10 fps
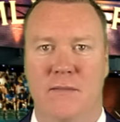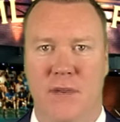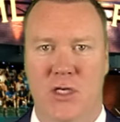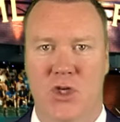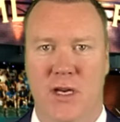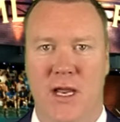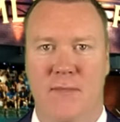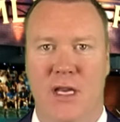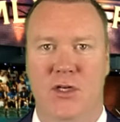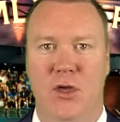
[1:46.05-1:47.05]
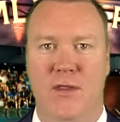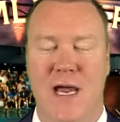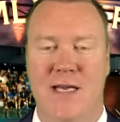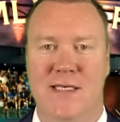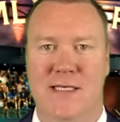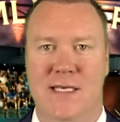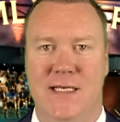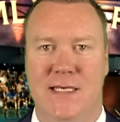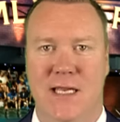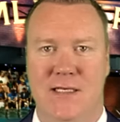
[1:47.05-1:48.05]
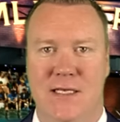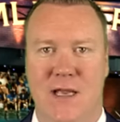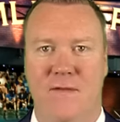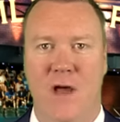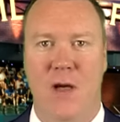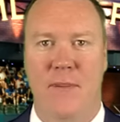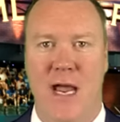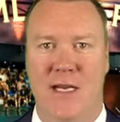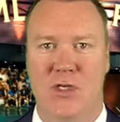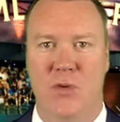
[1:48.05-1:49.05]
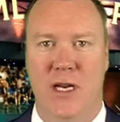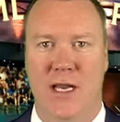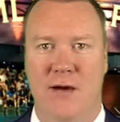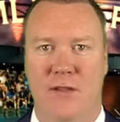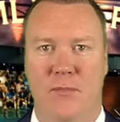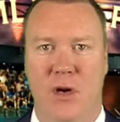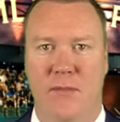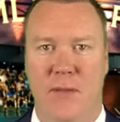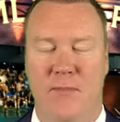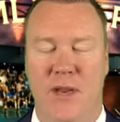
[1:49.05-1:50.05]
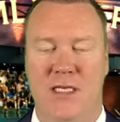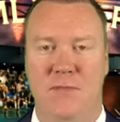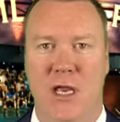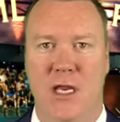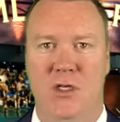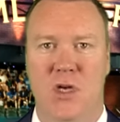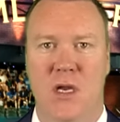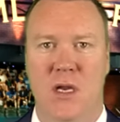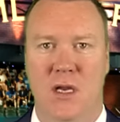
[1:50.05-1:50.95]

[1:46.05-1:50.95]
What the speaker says: Make sure you get my 2016 CFL package right now on the Premium Picks page,